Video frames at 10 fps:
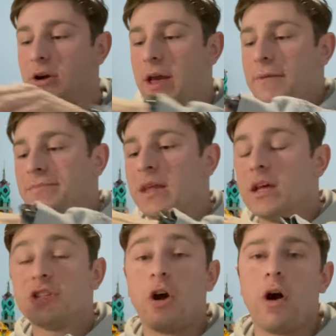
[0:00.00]
Okay,
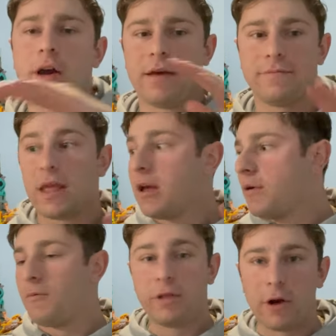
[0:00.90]
so, okay,
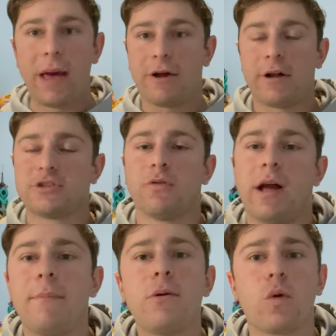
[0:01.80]
little background story.
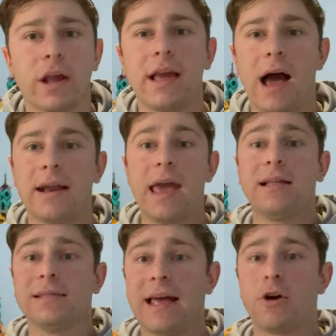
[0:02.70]
I've been working on
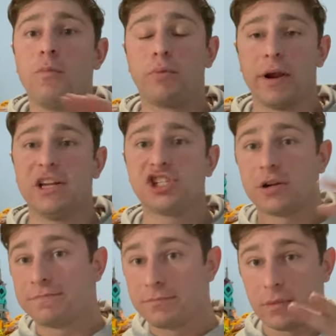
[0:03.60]
a Lego bridge
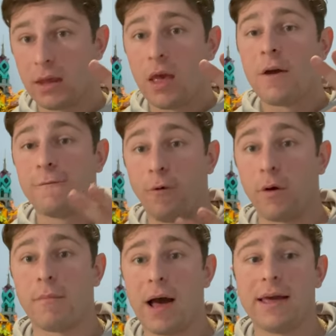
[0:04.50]

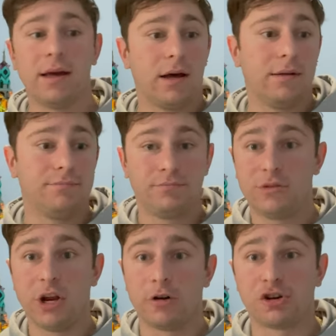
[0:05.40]
for my uh,
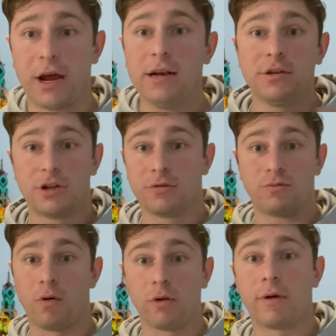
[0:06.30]
you know train to
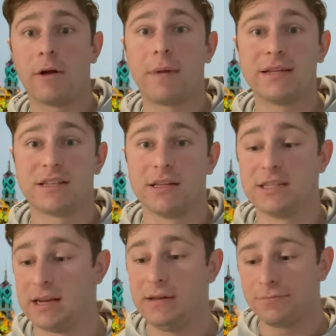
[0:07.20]
roll around my stud
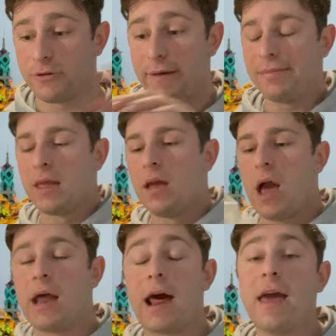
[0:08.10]
city, right?
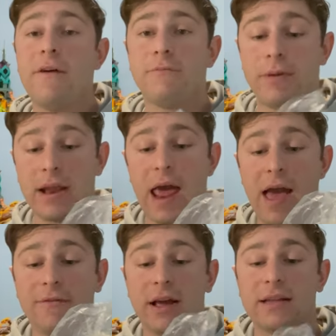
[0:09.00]
And I have been
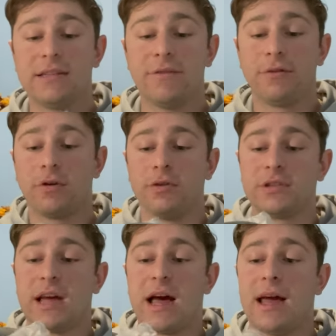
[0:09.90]
having a difficult
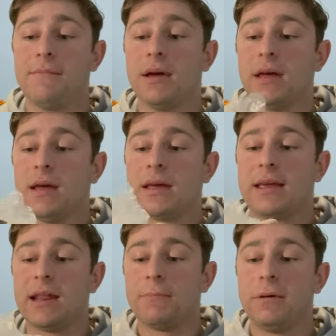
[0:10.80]
time
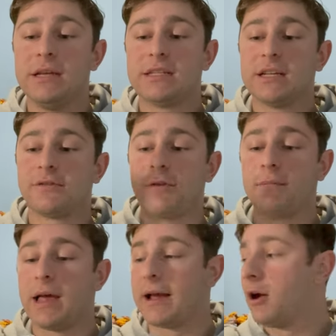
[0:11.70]
getting pieces from
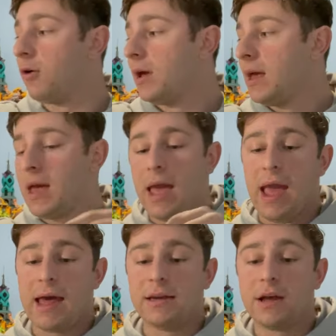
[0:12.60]
Lego
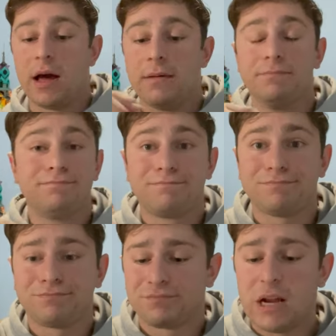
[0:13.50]
and um,
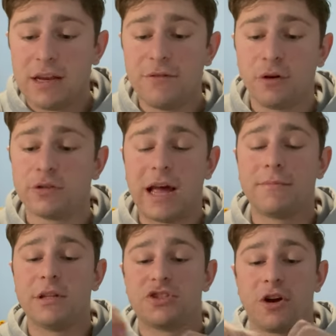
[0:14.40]
a difficult time
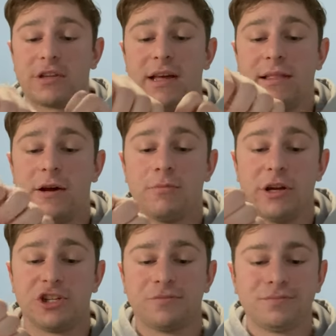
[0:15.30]
constructing a Lego bridge.
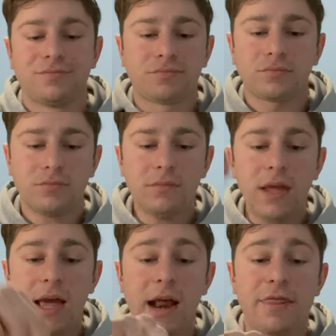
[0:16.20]

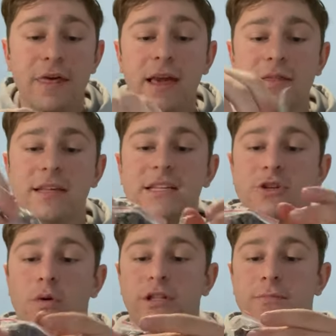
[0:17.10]
And I think this is
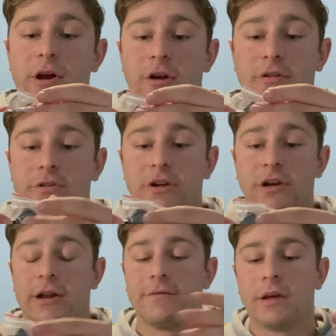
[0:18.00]
going to be our
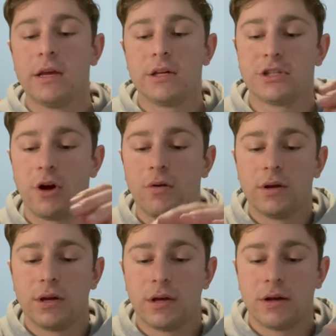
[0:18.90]
alternative. So,
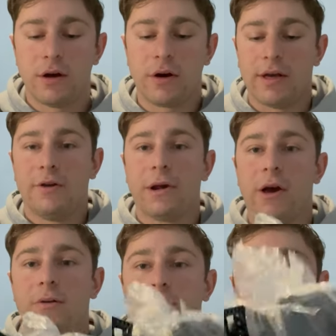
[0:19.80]
okay, here we go.